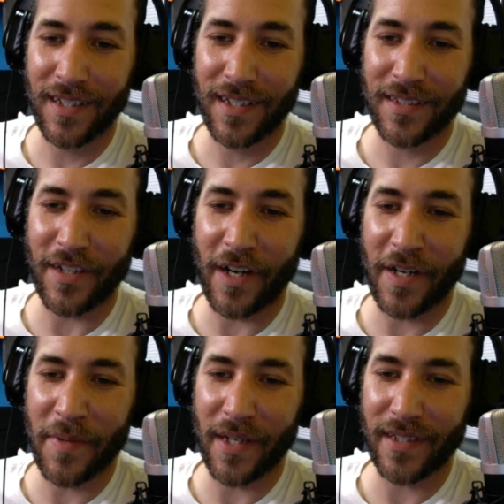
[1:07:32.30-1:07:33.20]

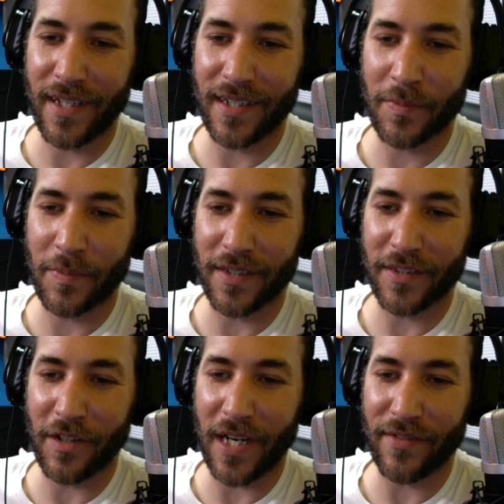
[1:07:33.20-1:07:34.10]
Sorry about that,
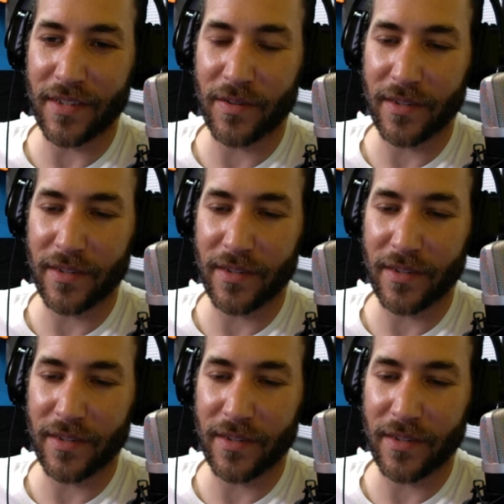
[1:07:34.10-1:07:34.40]
Express Graphics.